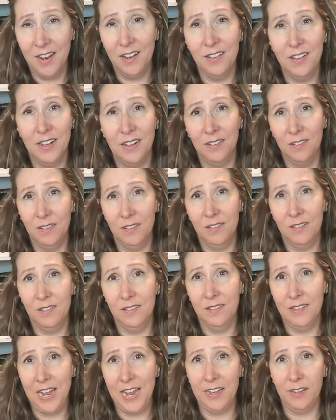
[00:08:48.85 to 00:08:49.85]
And it
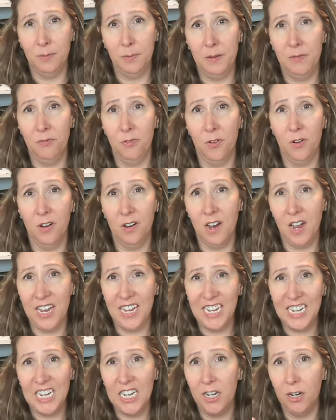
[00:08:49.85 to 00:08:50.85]
takes me for a
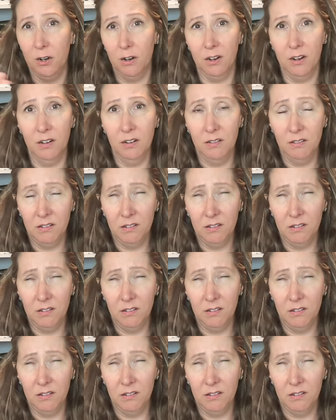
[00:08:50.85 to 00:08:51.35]
year